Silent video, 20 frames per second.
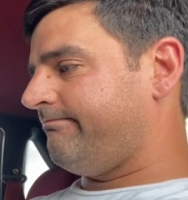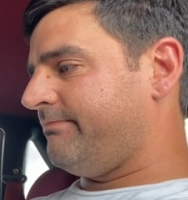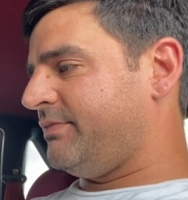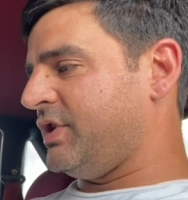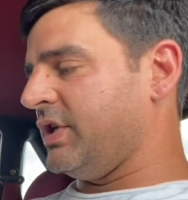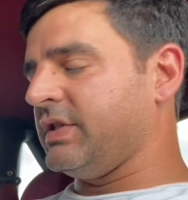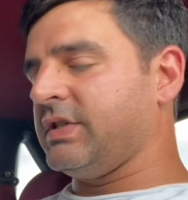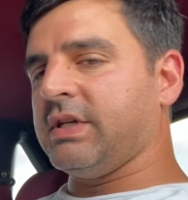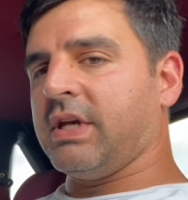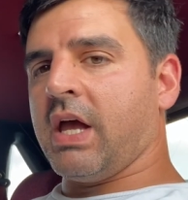
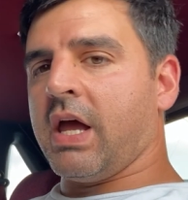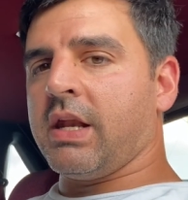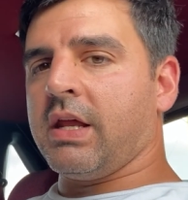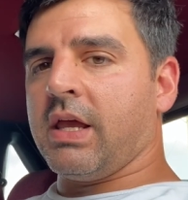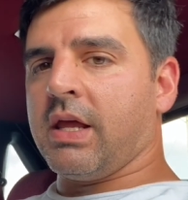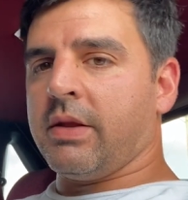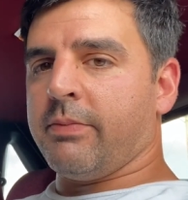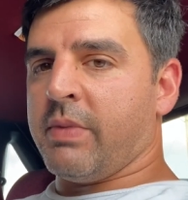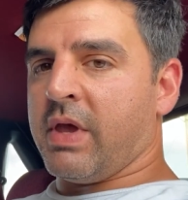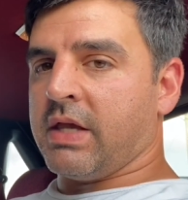just to kind of
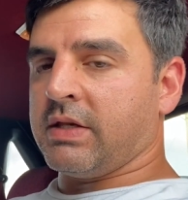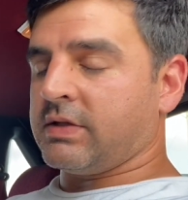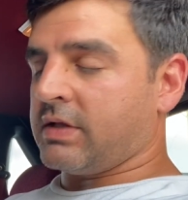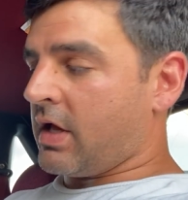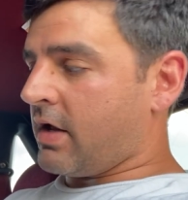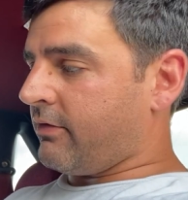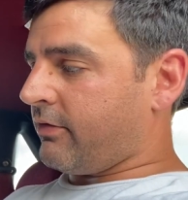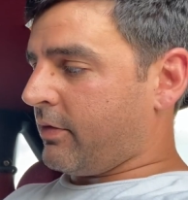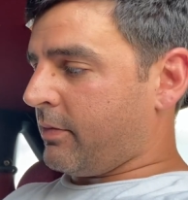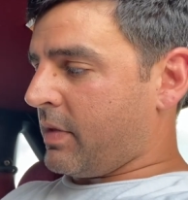get a
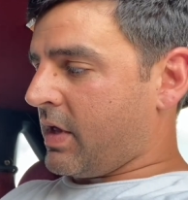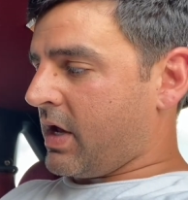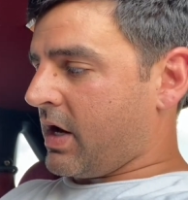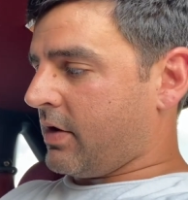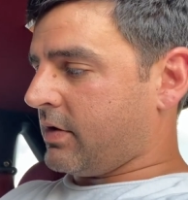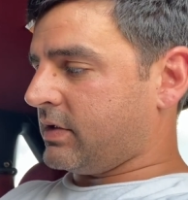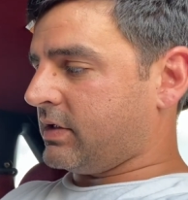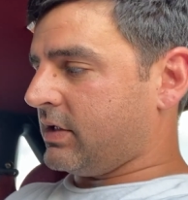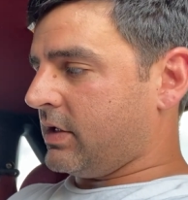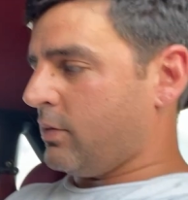baseline from there
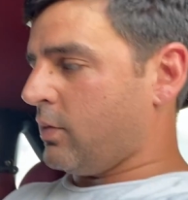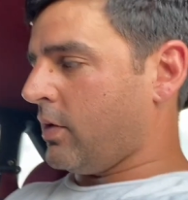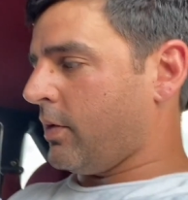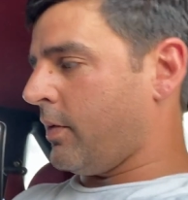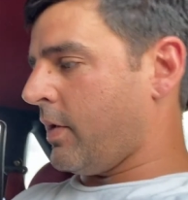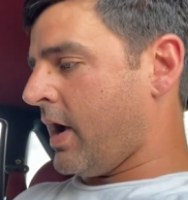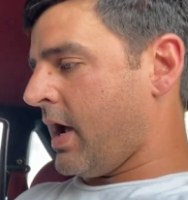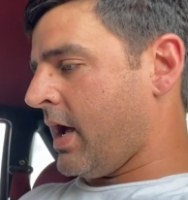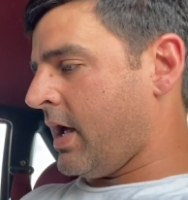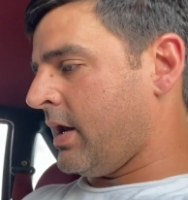and see where
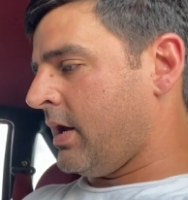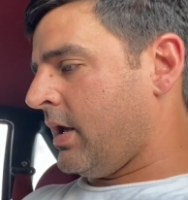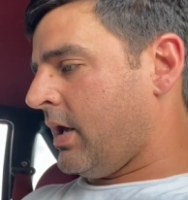we're at.